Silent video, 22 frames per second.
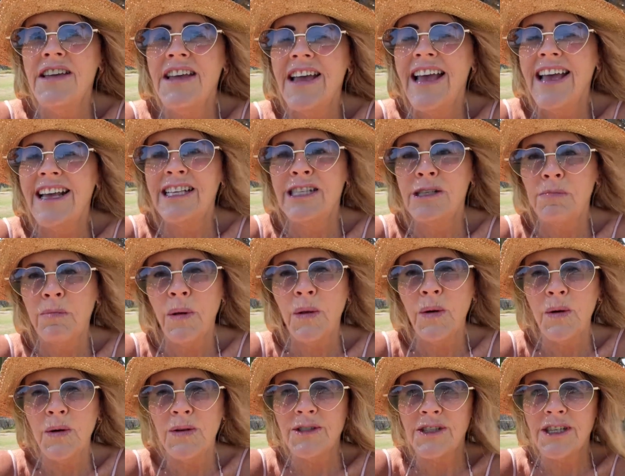
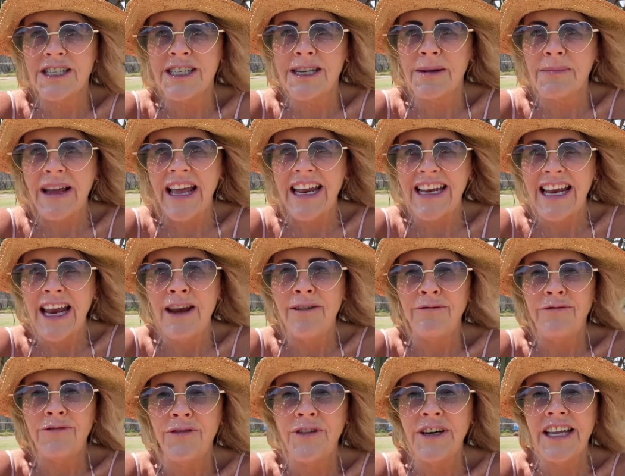explored just about
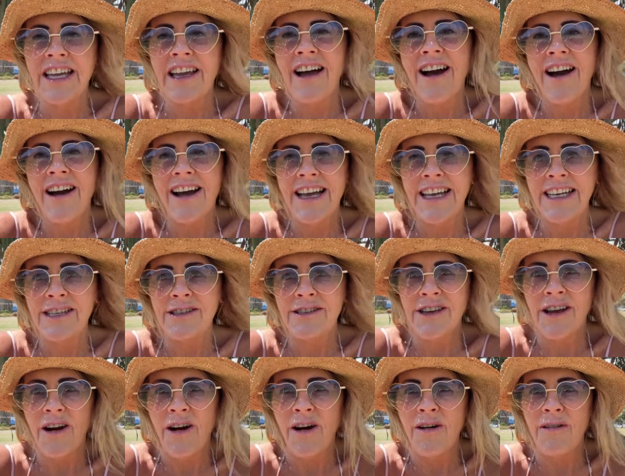every
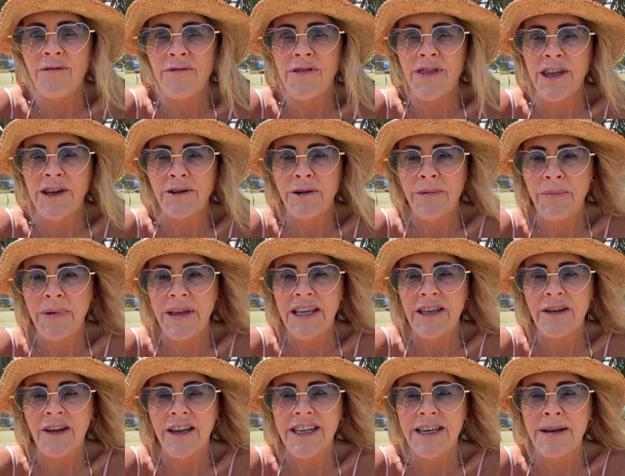kind of therapy
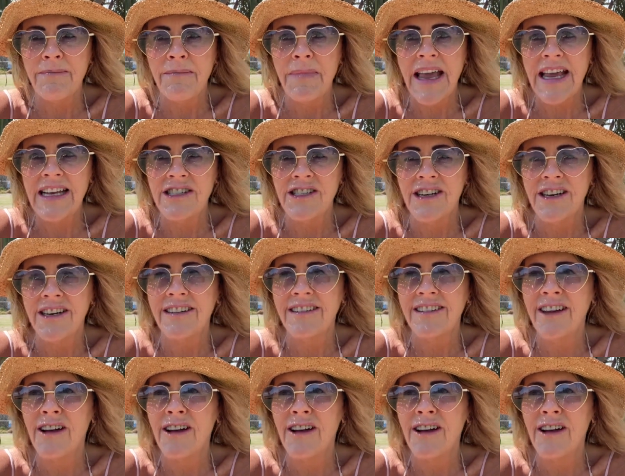you can imagine: